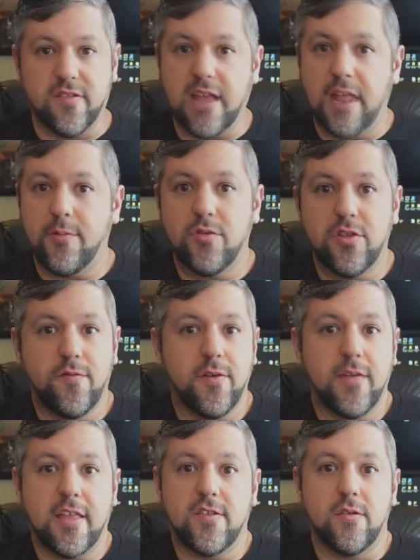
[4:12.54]
It's got to be when you
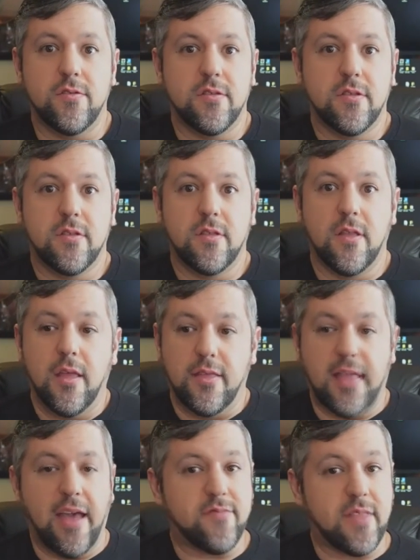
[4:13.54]
feel that student.
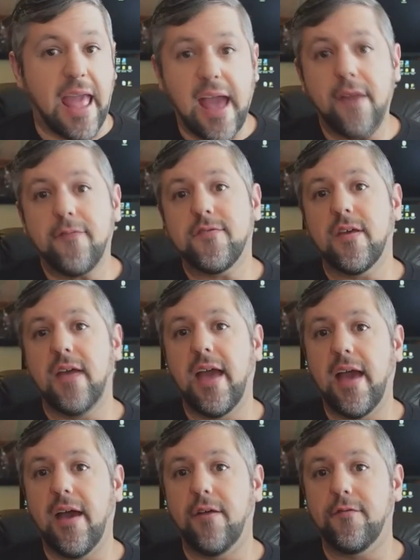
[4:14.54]
They have to
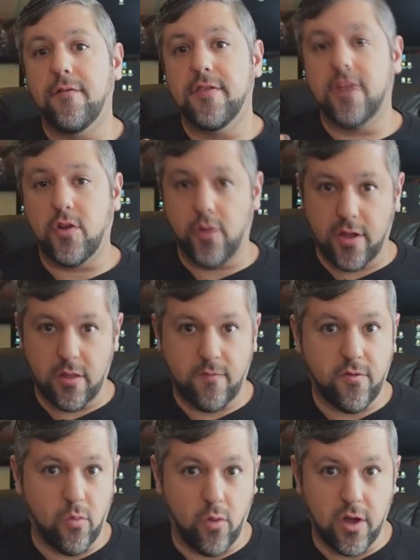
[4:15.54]
have the curriculum,
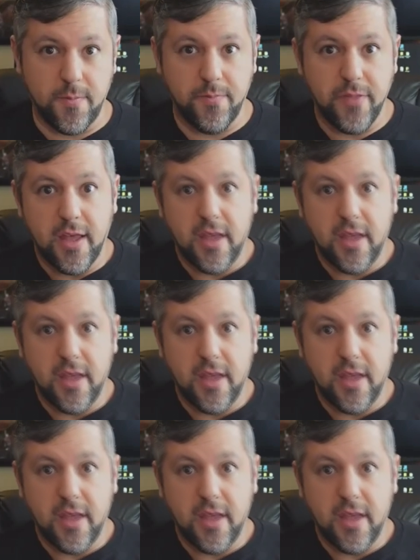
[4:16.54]
for one.